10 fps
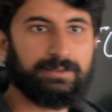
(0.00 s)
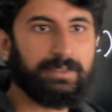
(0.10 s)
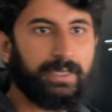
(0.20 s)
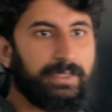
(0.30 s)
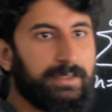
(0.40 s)

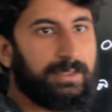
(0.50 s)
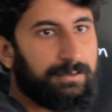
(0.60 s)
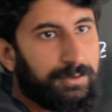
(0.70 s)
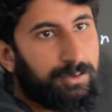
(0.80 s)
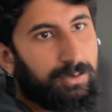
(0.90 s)
right,
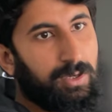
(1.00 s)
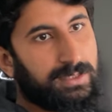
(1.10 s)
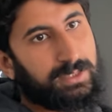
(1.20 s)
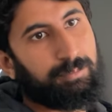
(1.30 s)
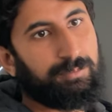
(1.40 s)
which will cause
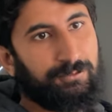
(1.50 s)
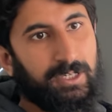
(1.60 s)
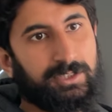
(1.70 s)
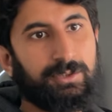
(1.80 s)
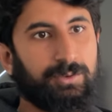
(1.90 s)
the
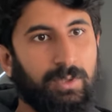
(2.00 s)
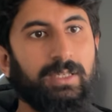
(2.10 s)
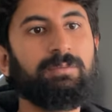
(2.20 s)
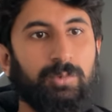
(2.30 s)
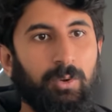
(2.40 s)
function to what?
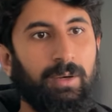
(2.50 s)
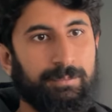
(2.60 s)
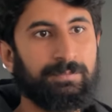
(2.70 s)
Blow up.